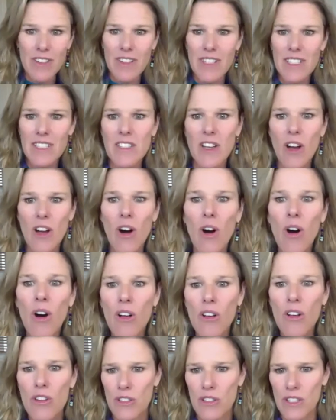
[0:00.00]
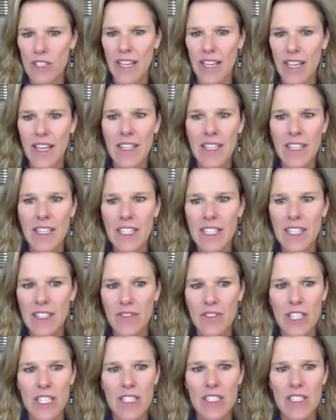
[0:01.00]
It's all good. Any
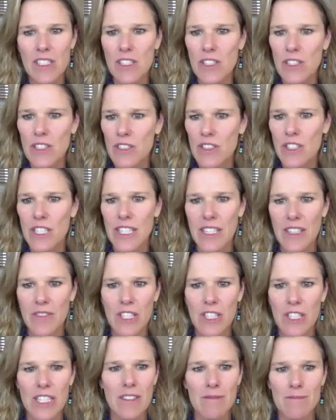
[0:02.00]
giving is good giving.